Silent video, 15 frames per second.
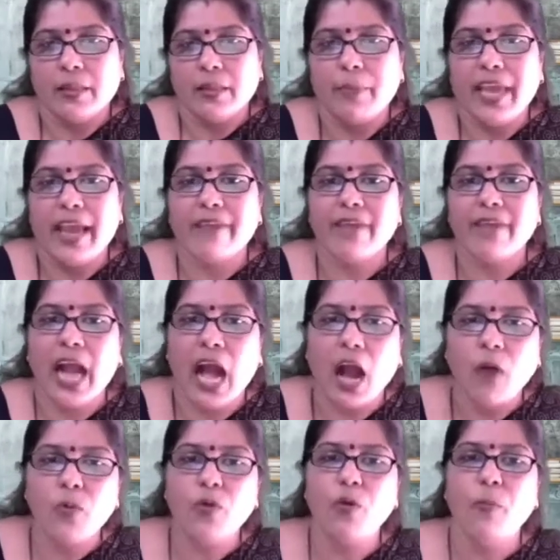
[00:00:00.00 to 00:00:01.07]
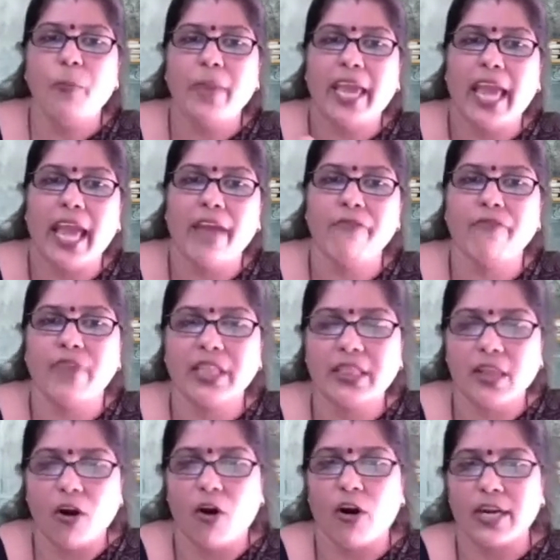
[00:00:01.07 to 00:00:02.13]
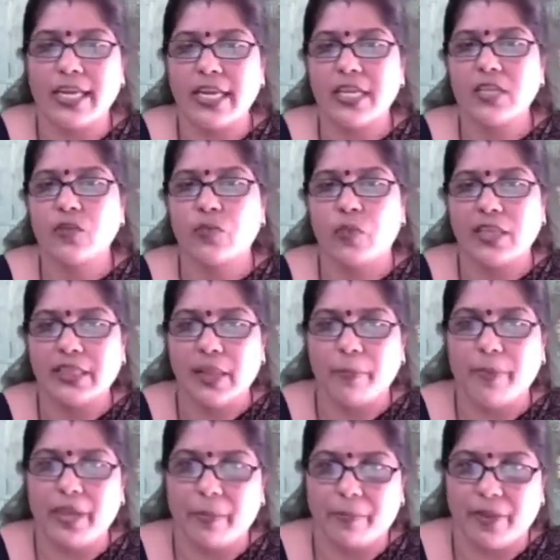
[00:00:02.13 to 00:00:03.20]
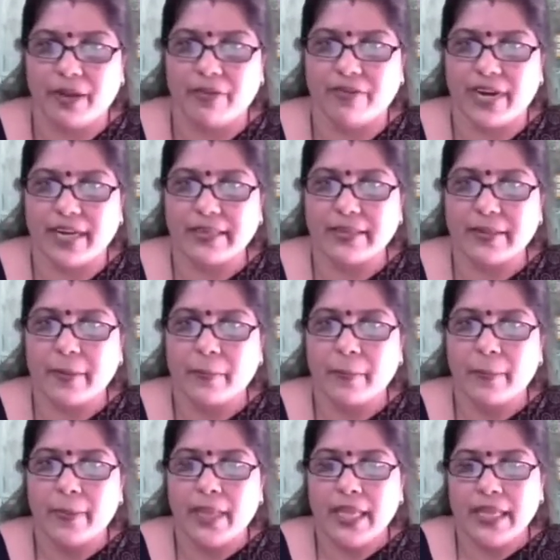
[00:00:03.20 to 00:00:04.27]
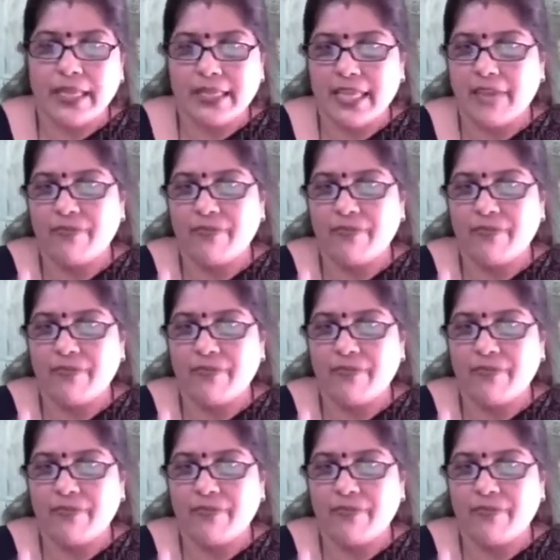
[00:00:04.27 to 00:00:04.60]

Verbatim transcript: Behavior, how you behave with the audience, with the people see